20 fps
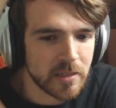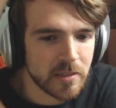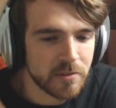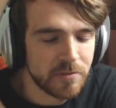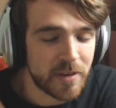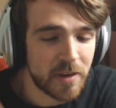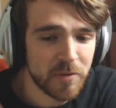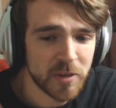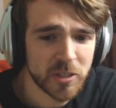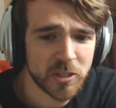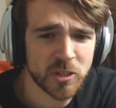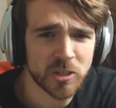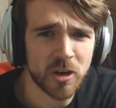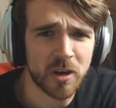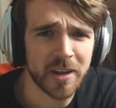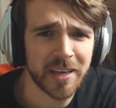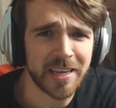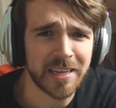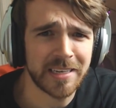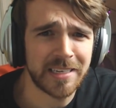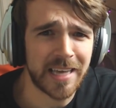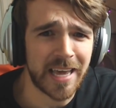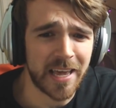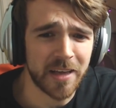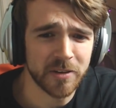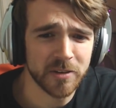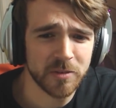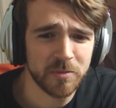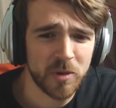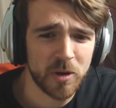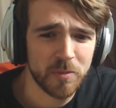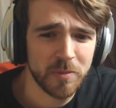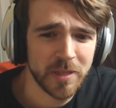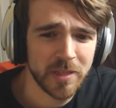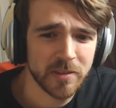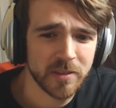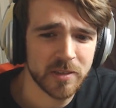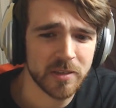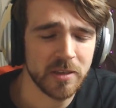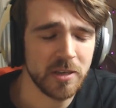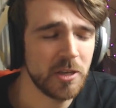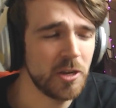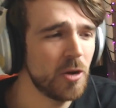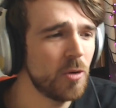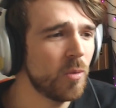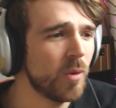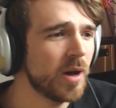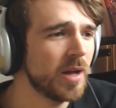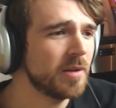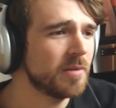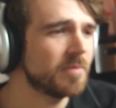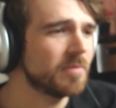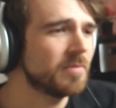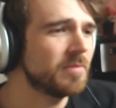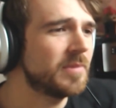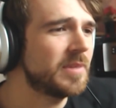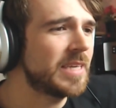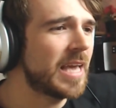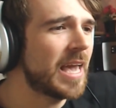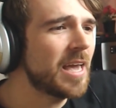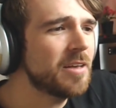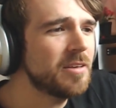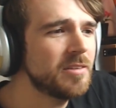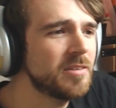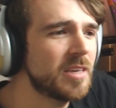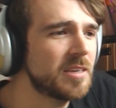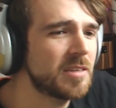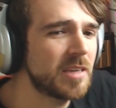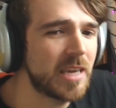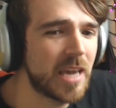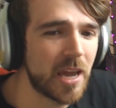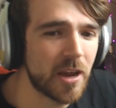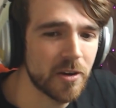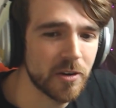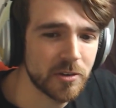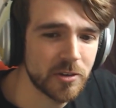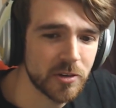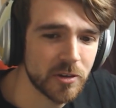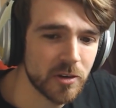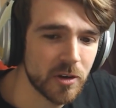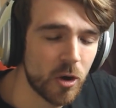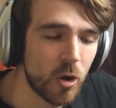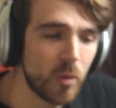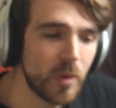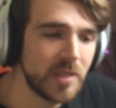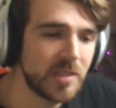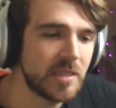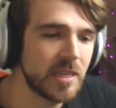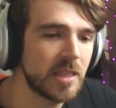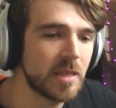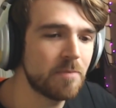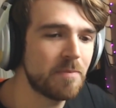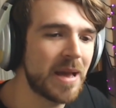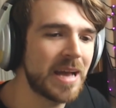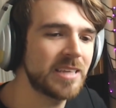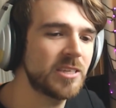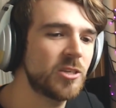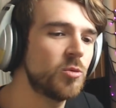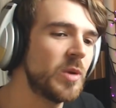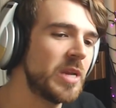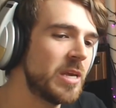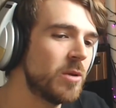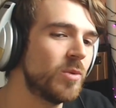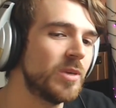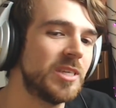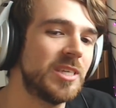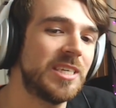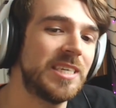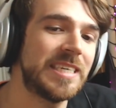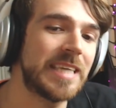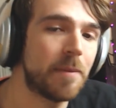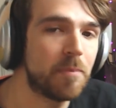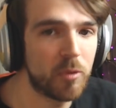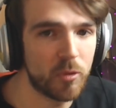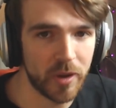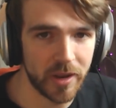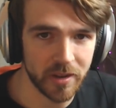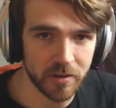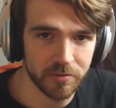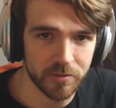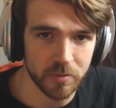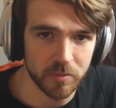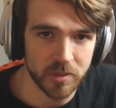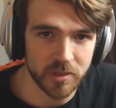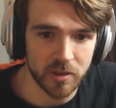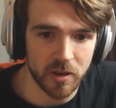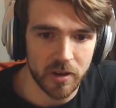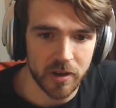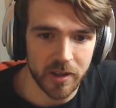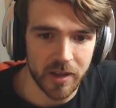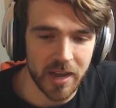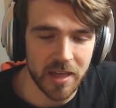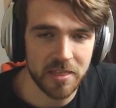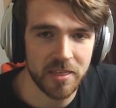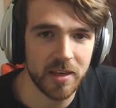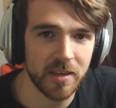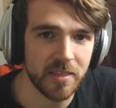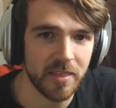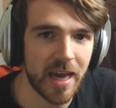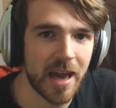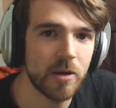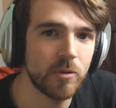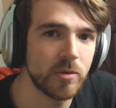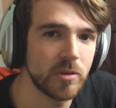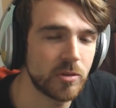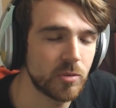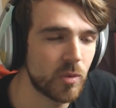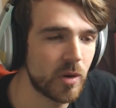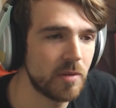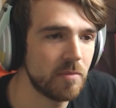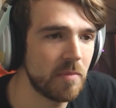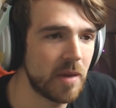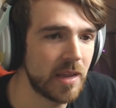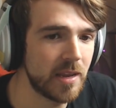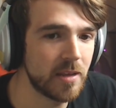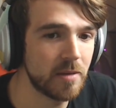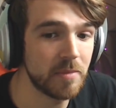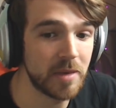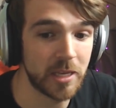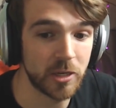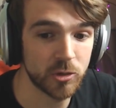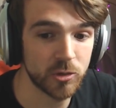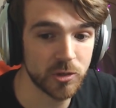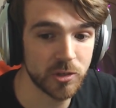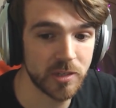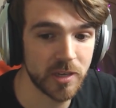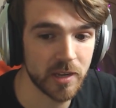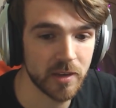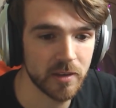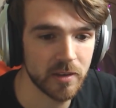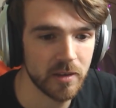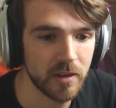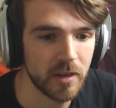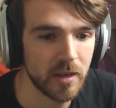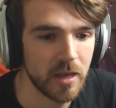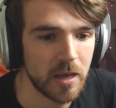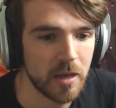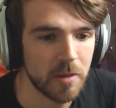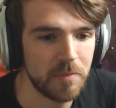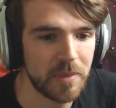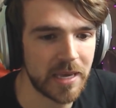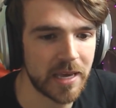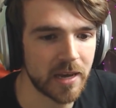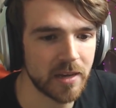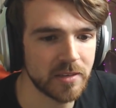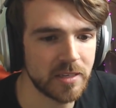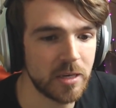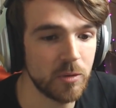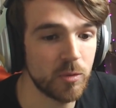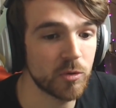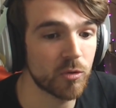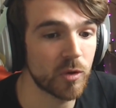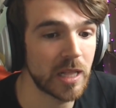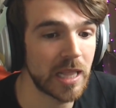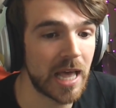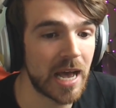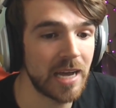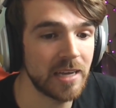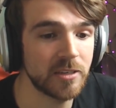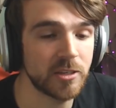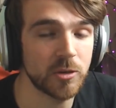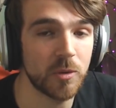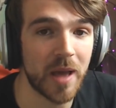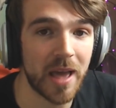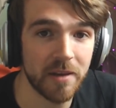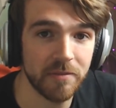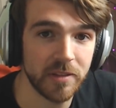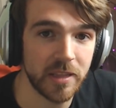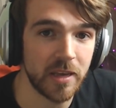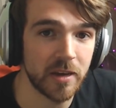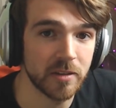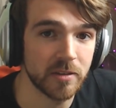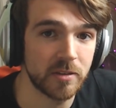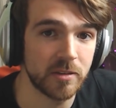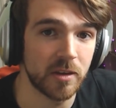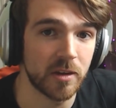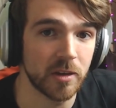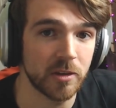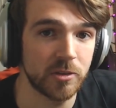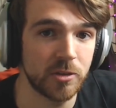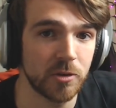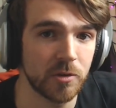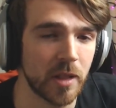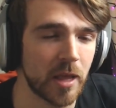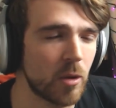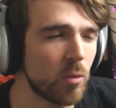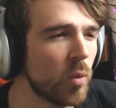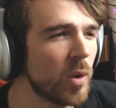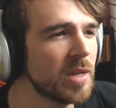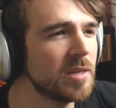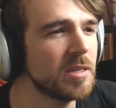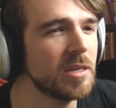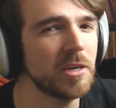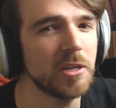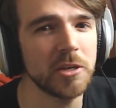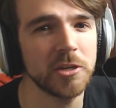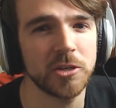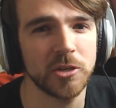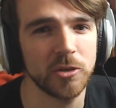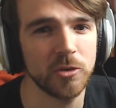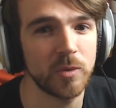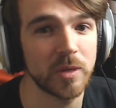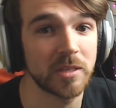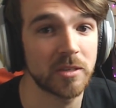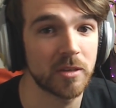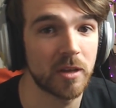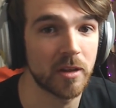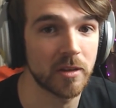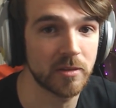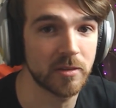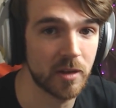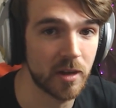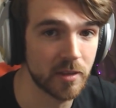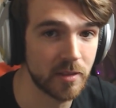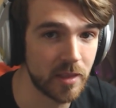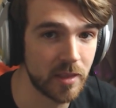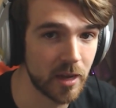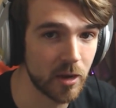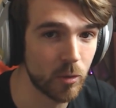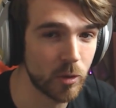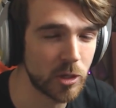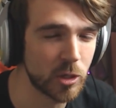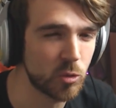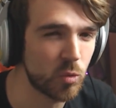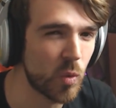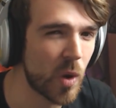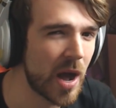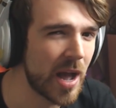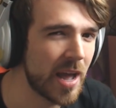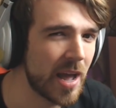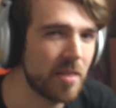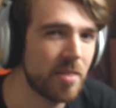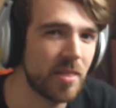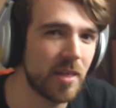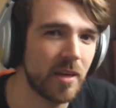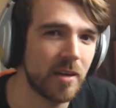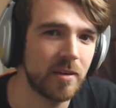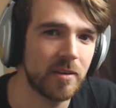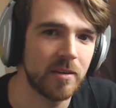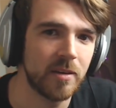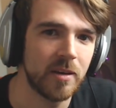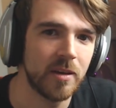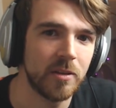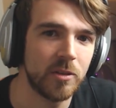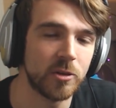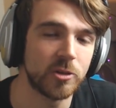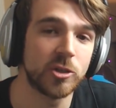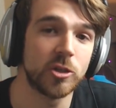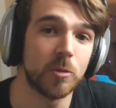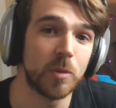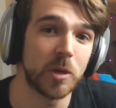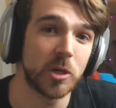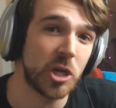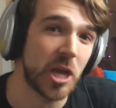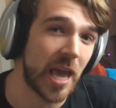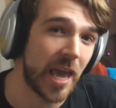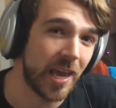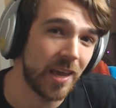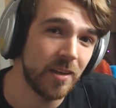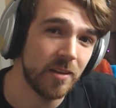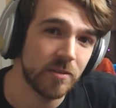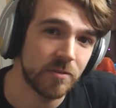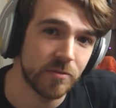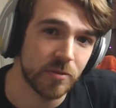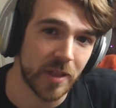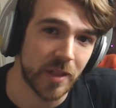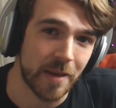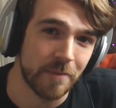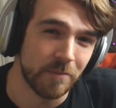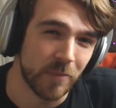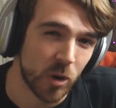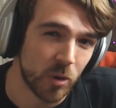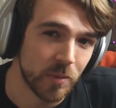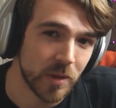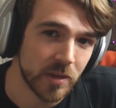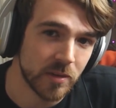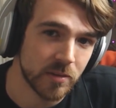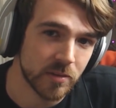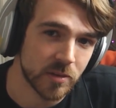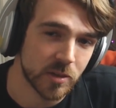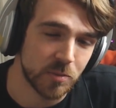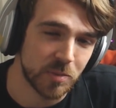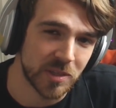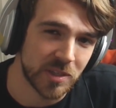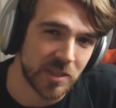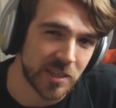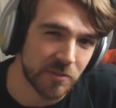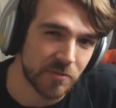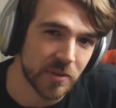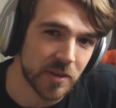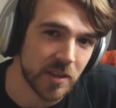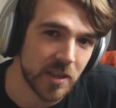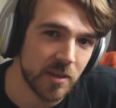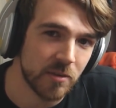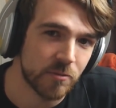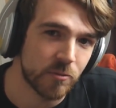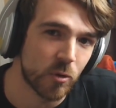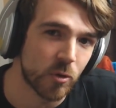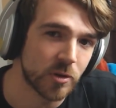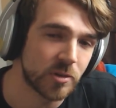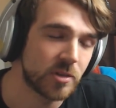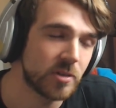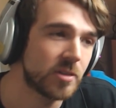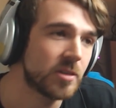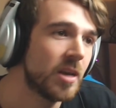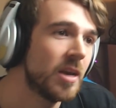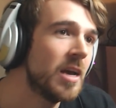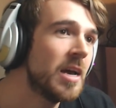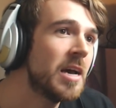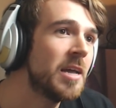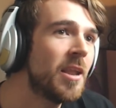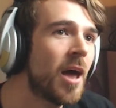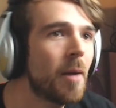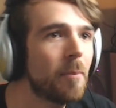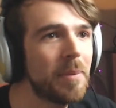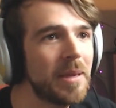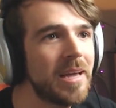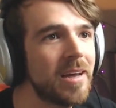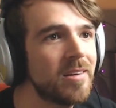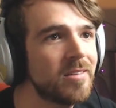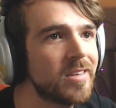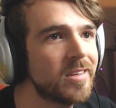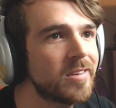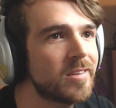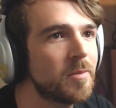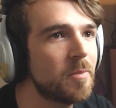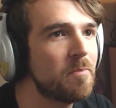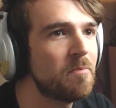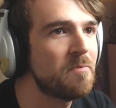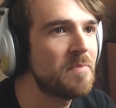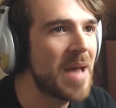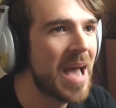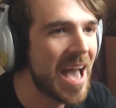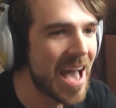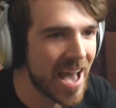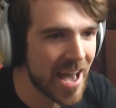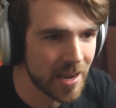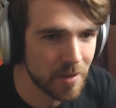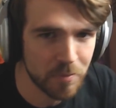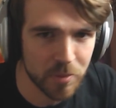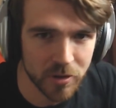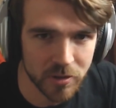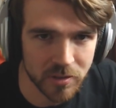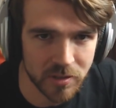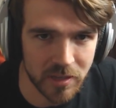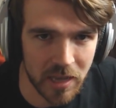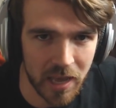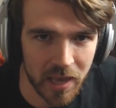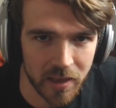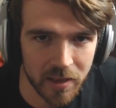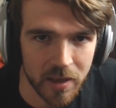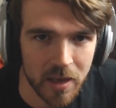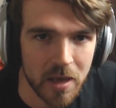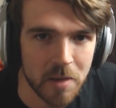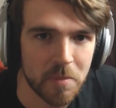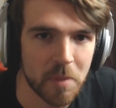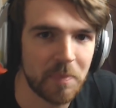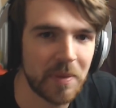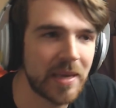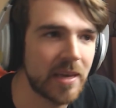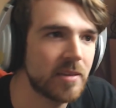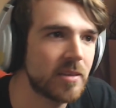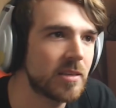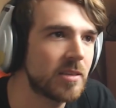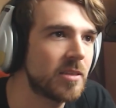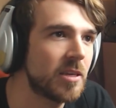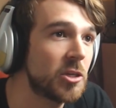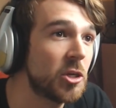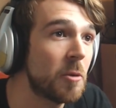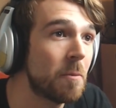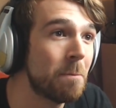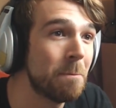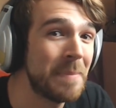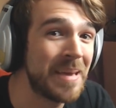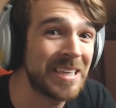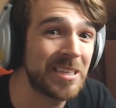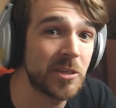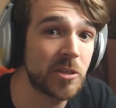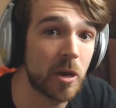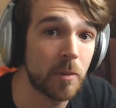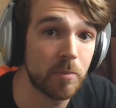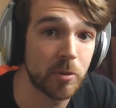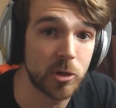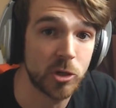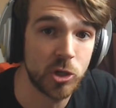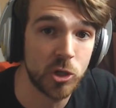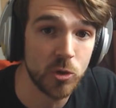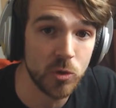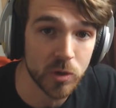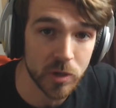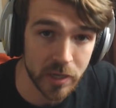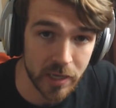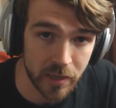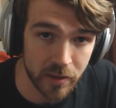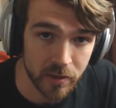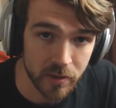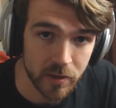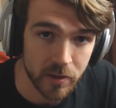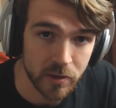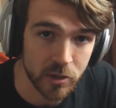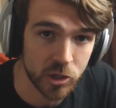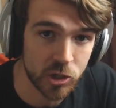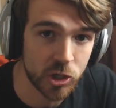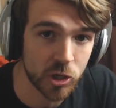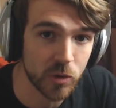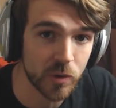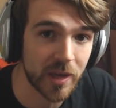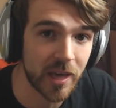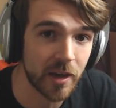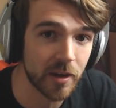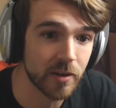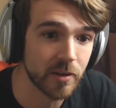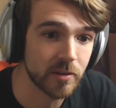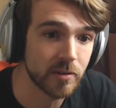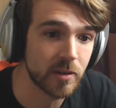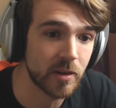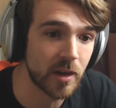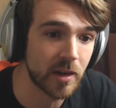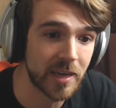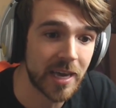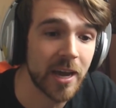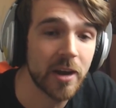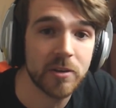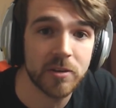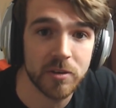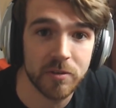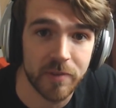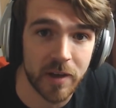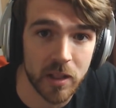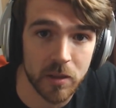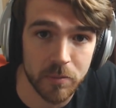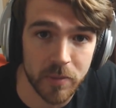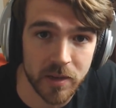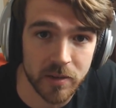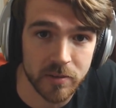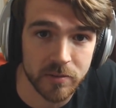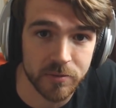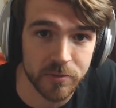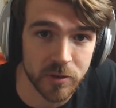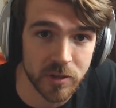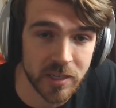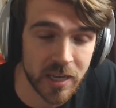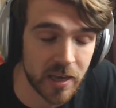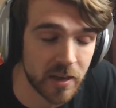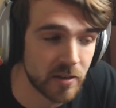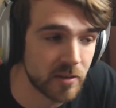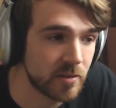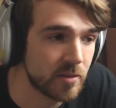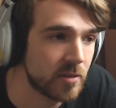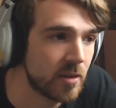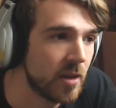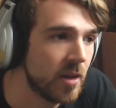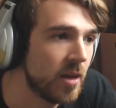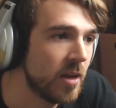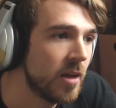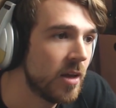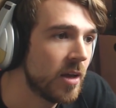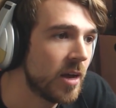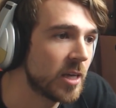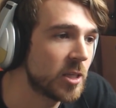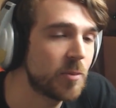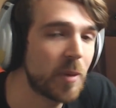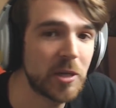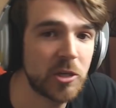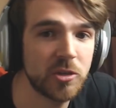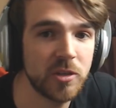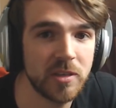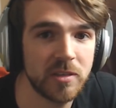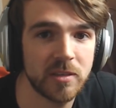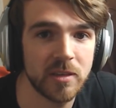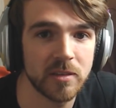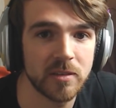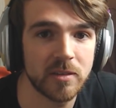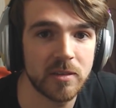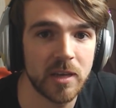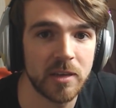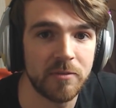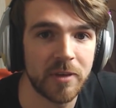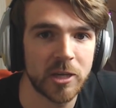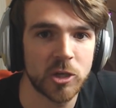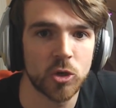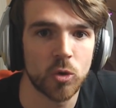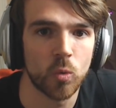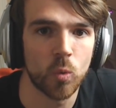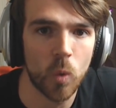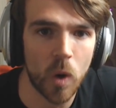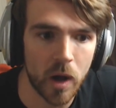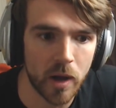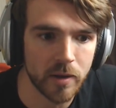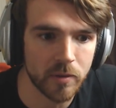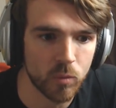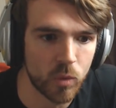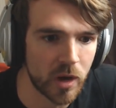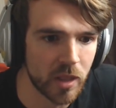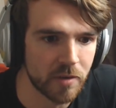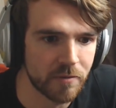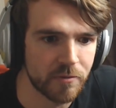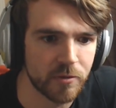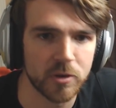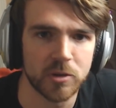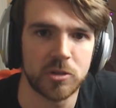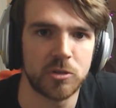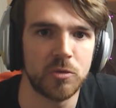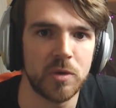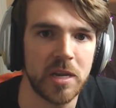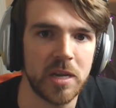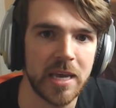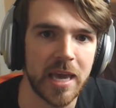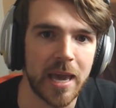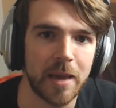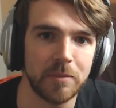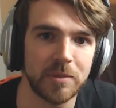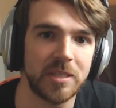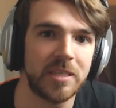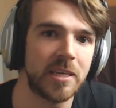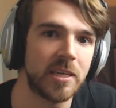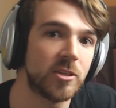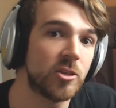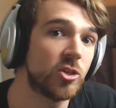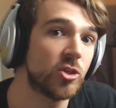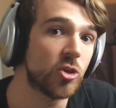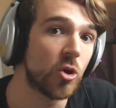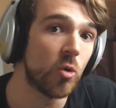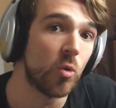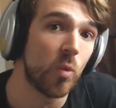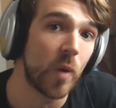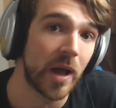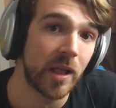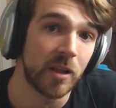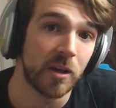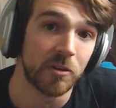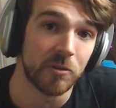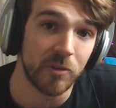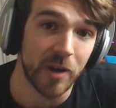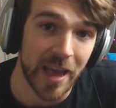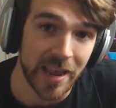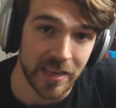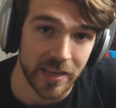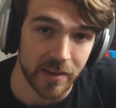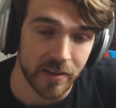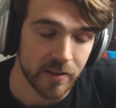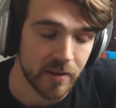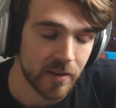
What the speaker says: Favorite Sonic and Tails moment? You know what? Tails as a character always did the best when he was separated from Sonic. I think that was what made him interesting, because he would rely so heavily on Sonic. So you're like, what is he going to do when Sonic's not there? Which is why I think there's so much hate for that moment, specifically in Forces. Not because it's bad, per se, but because it's such a missed opportunity to show character development for Tails. especially since Adventure 1, one of the first 3D games, did it so well already.